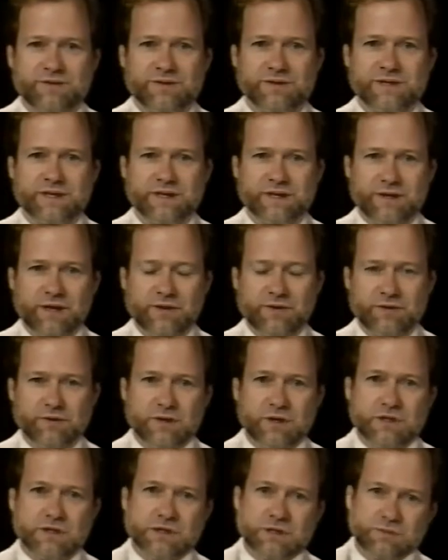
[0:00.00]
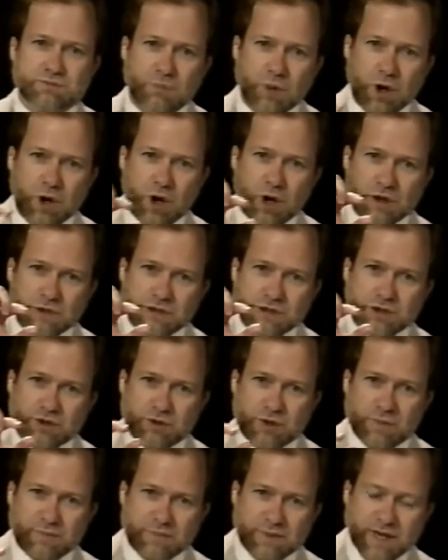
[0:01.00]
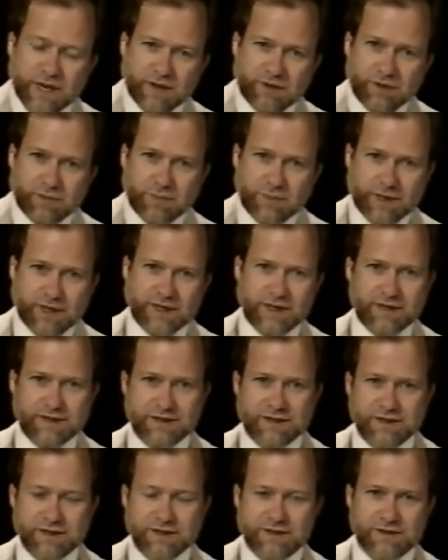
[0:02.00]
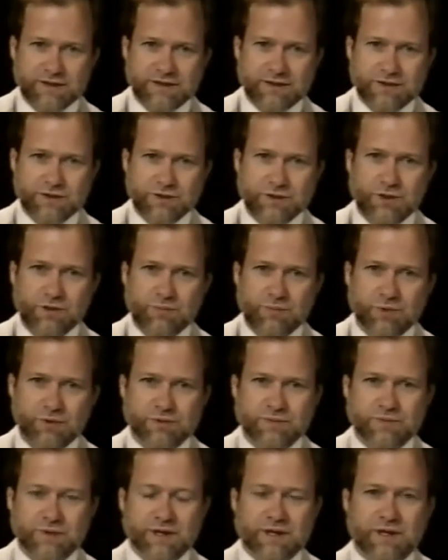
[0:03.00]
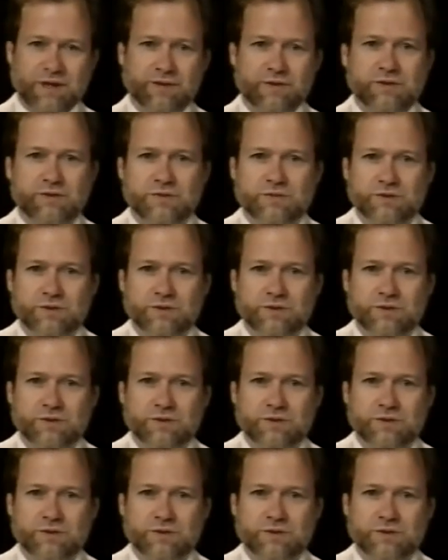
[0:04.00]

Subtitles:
You take another small strip down the planet, continue to put them together.